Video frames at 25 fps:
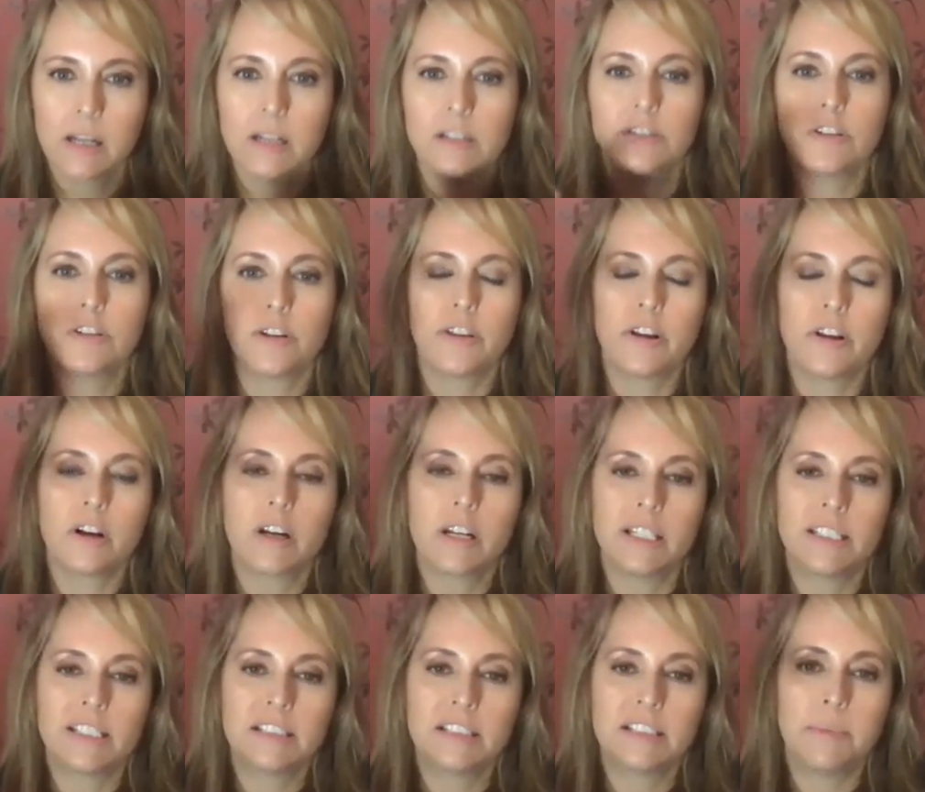So they're
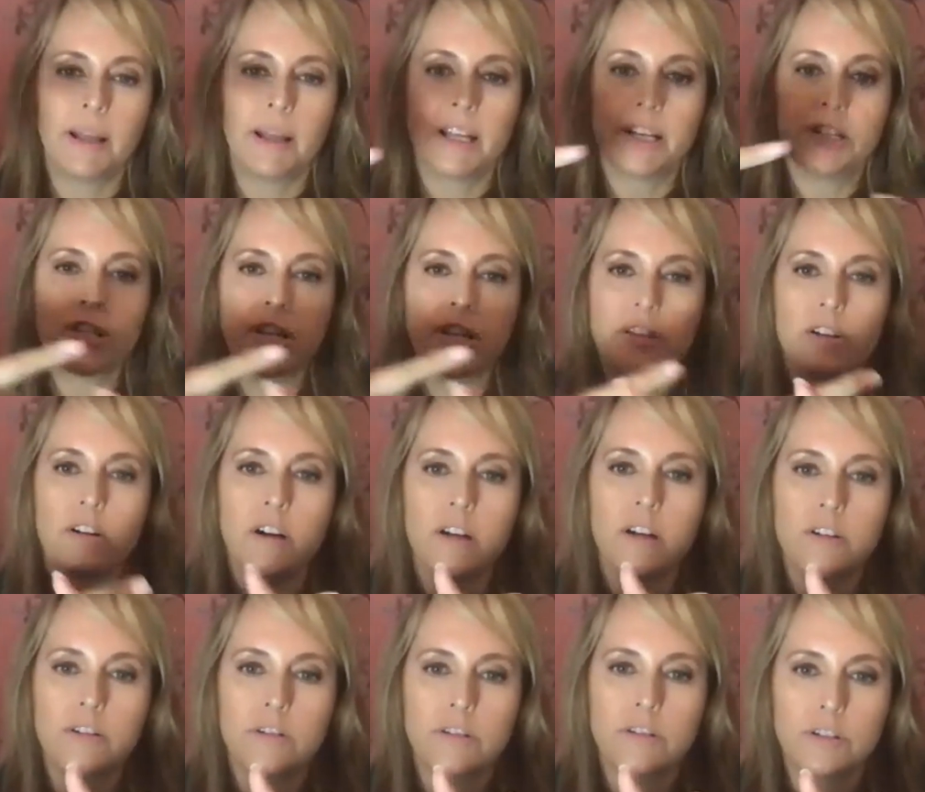going to smell each other
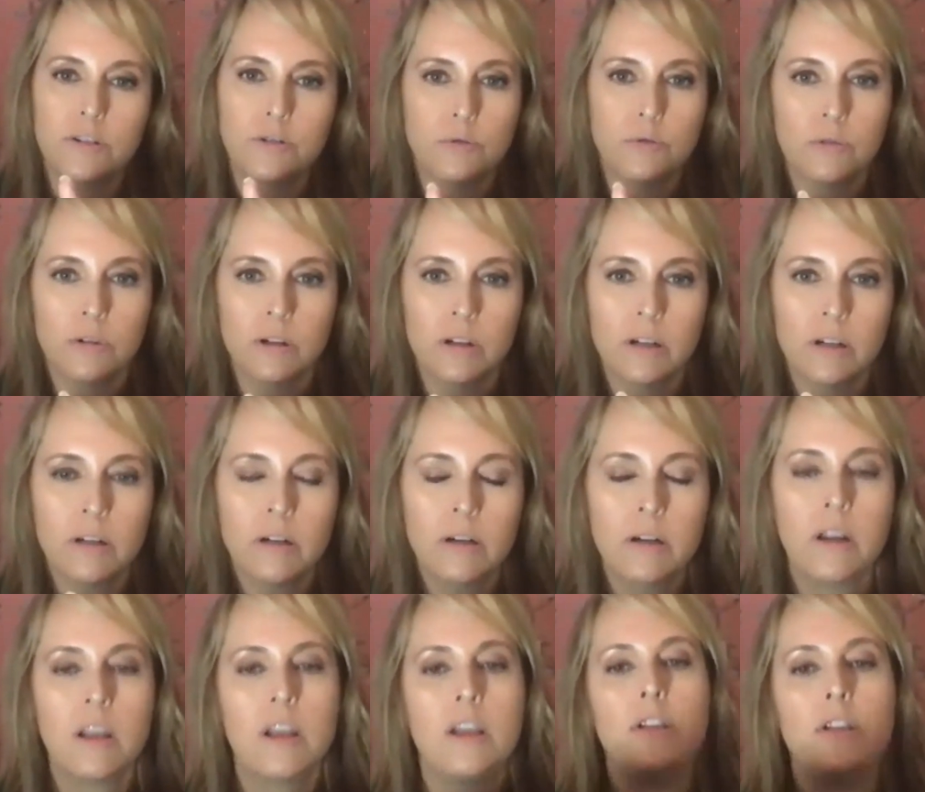under the
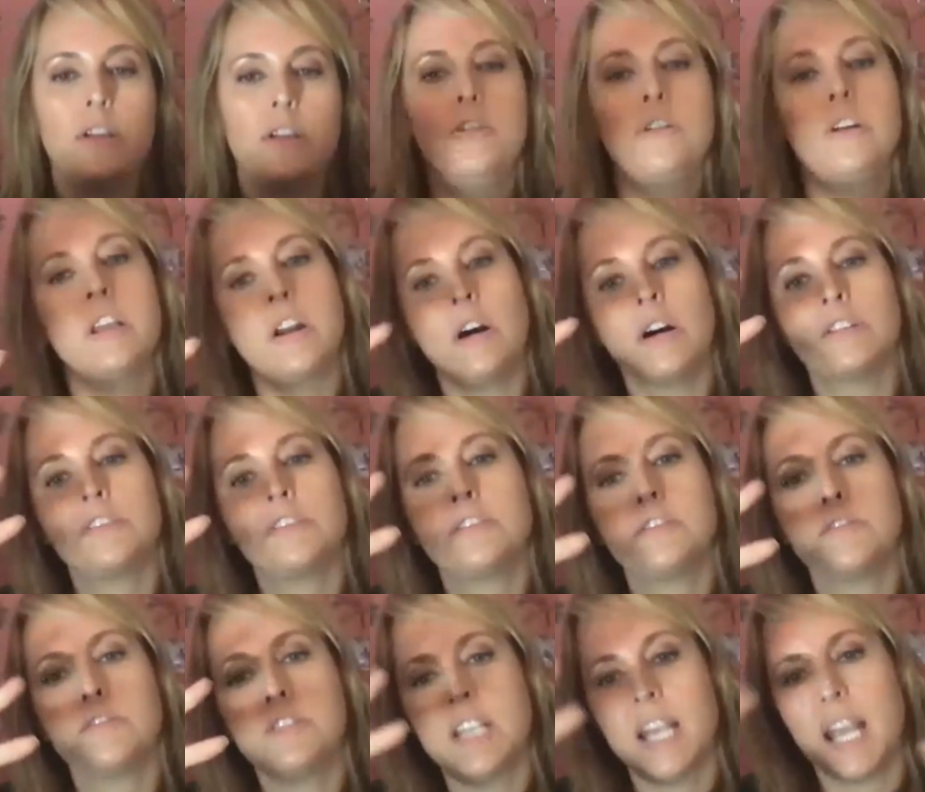door. You can
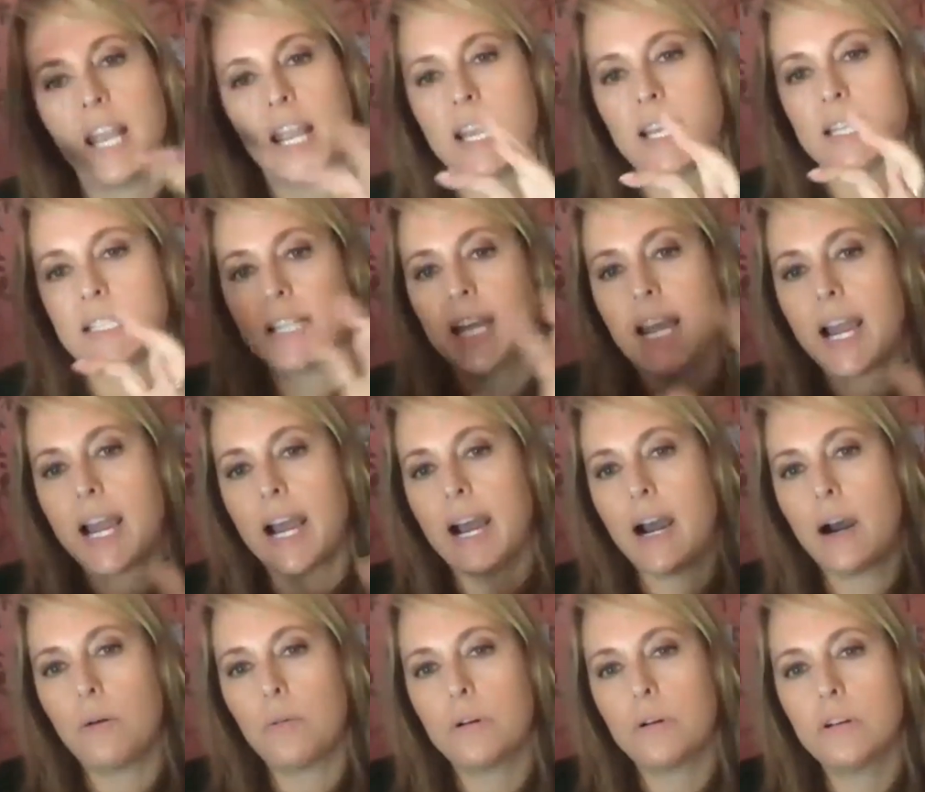also take a
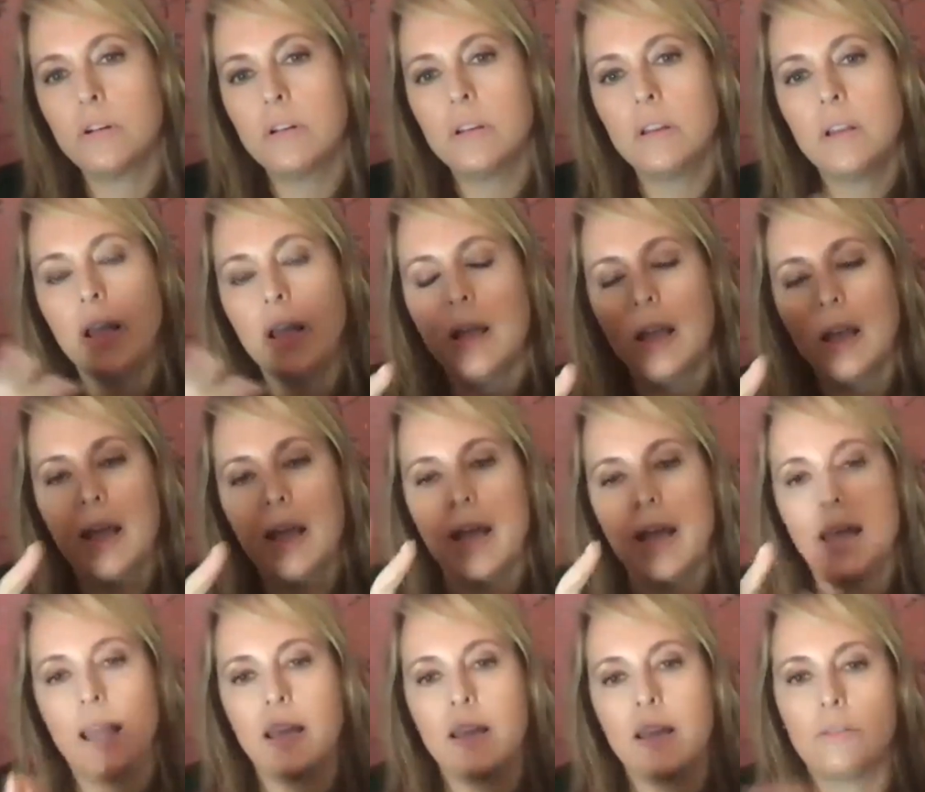towel
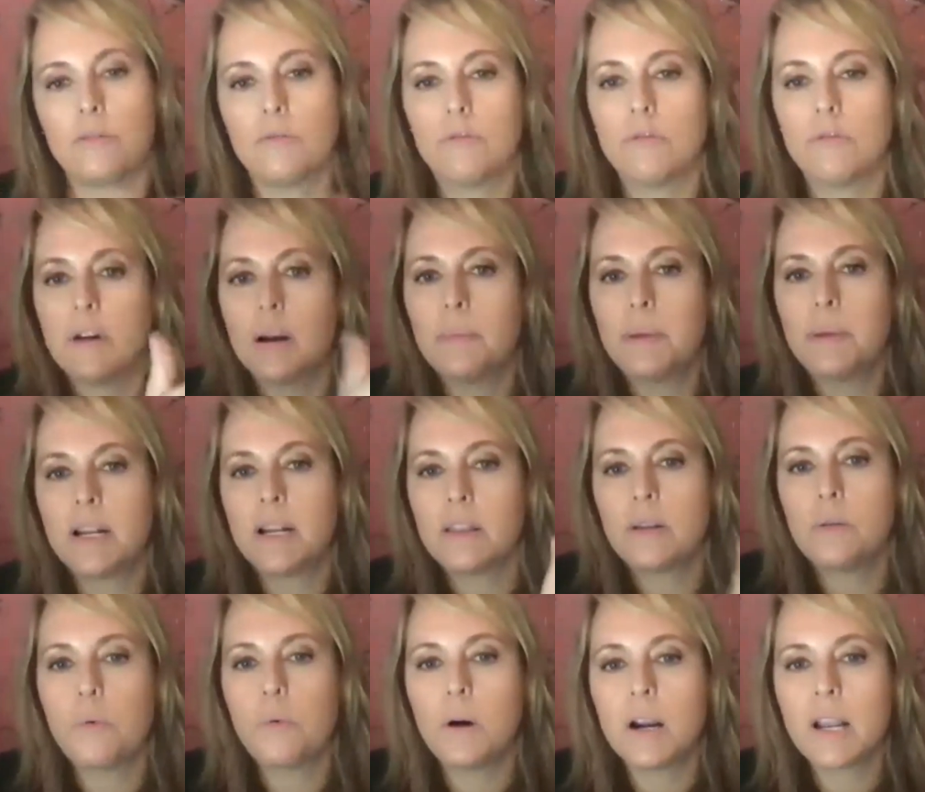and rub it
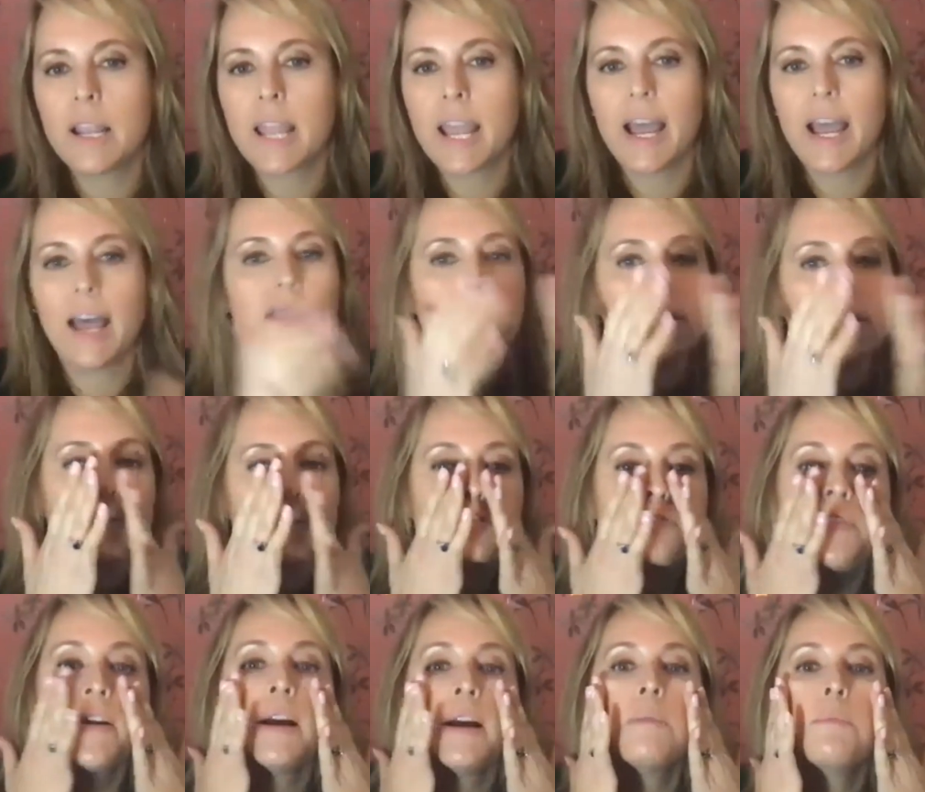on the one cat,
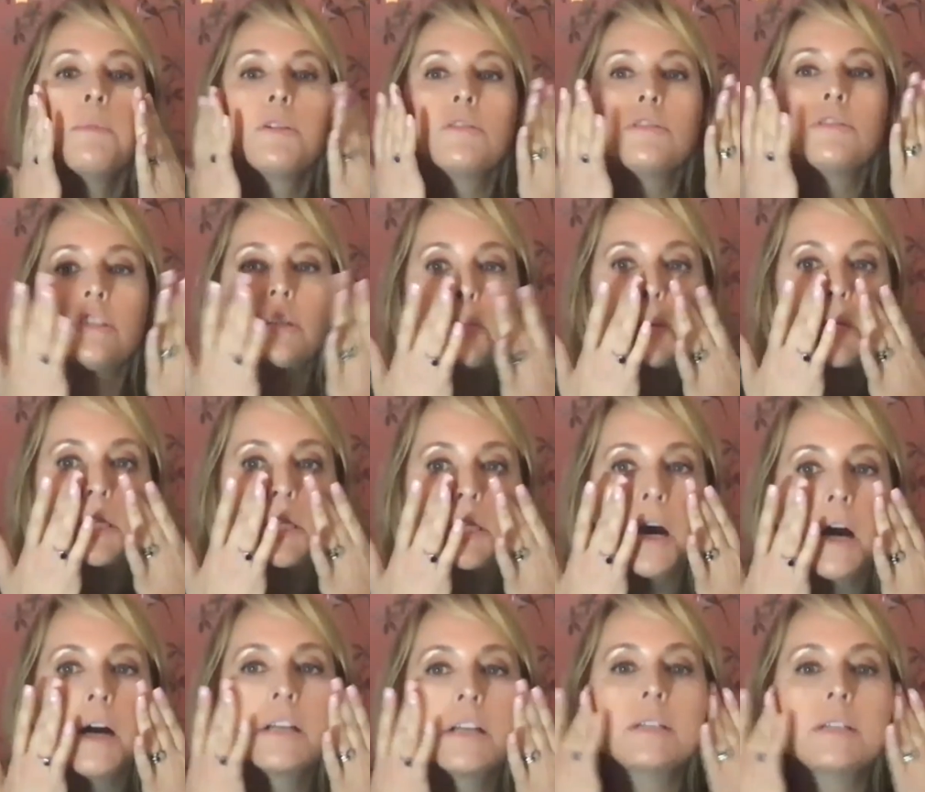those pheromones that we
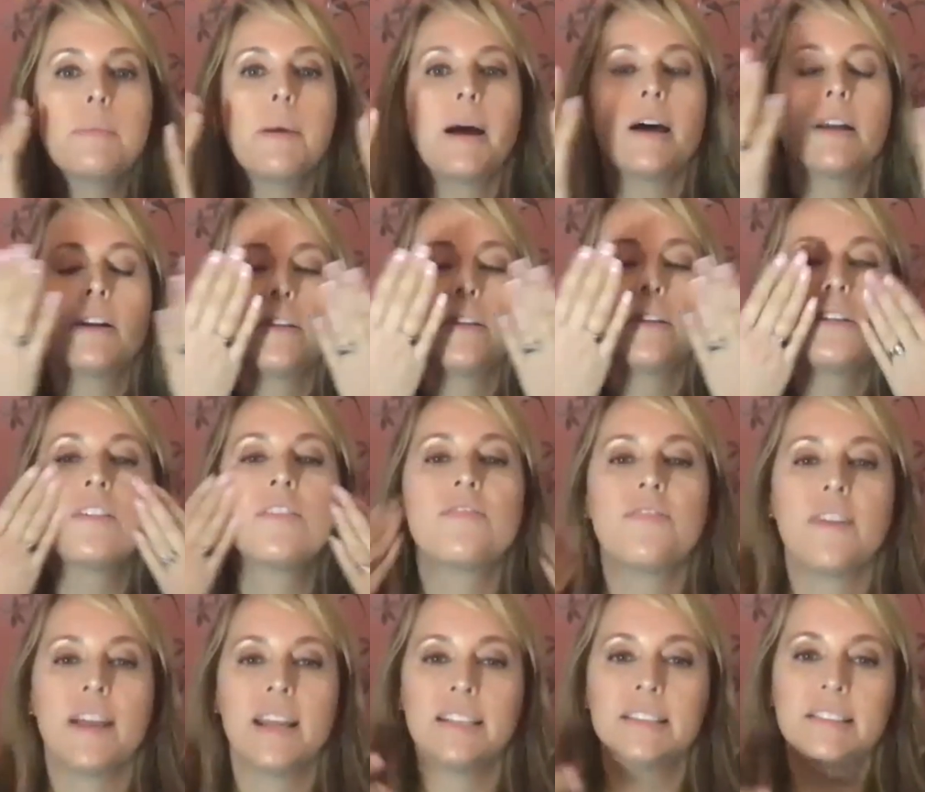talked about on their
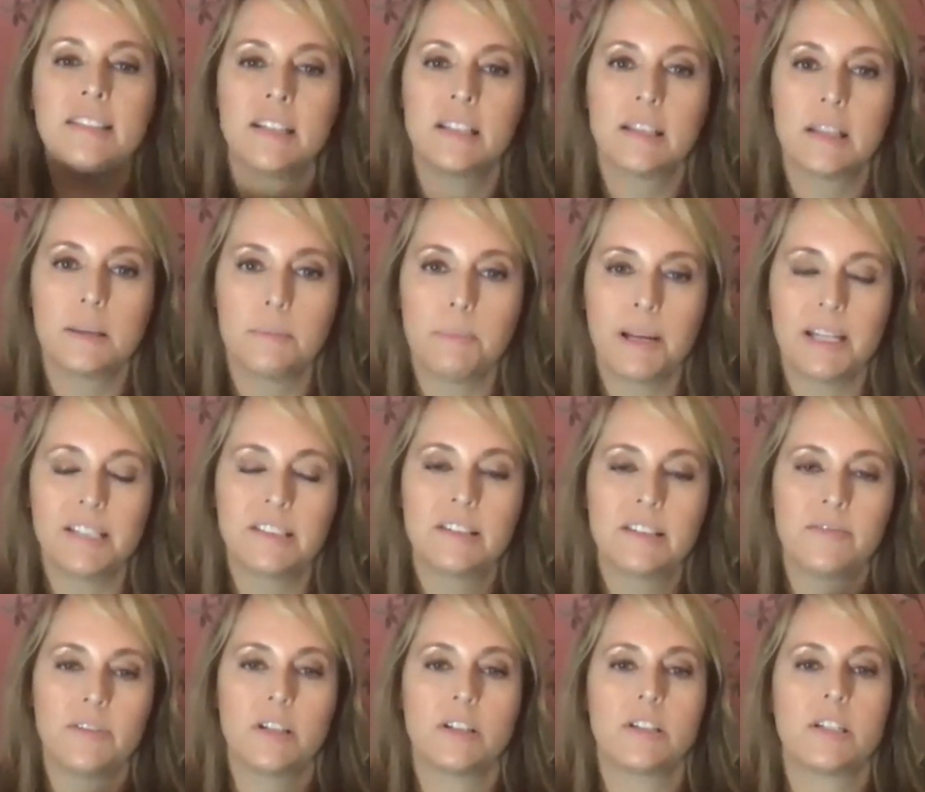face and at the
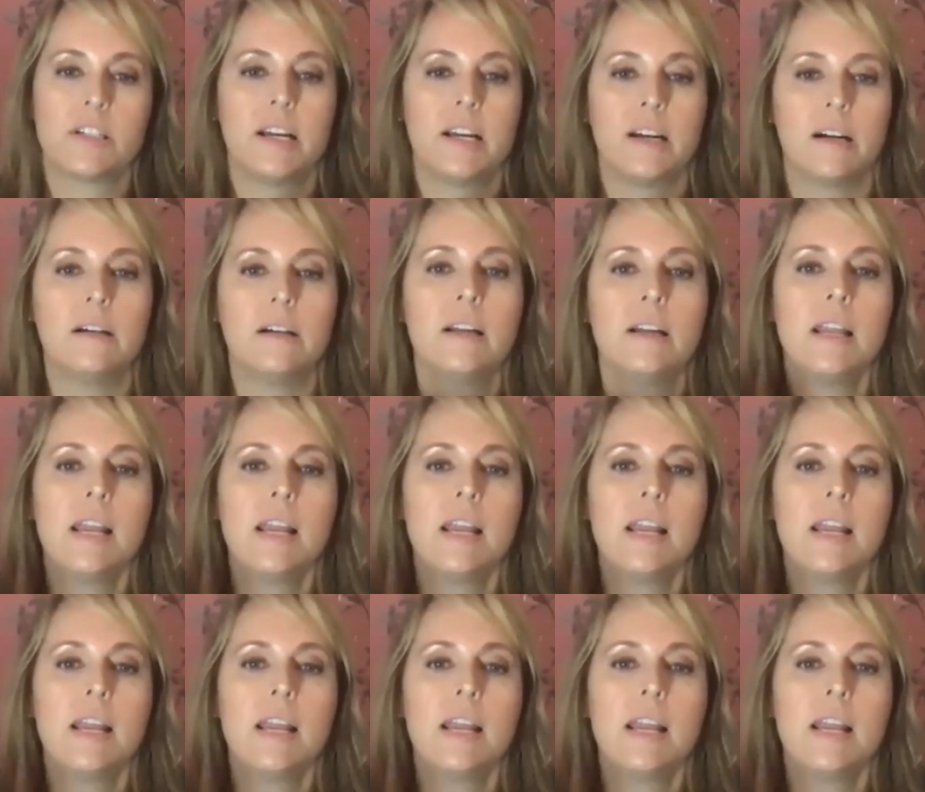base of their tail,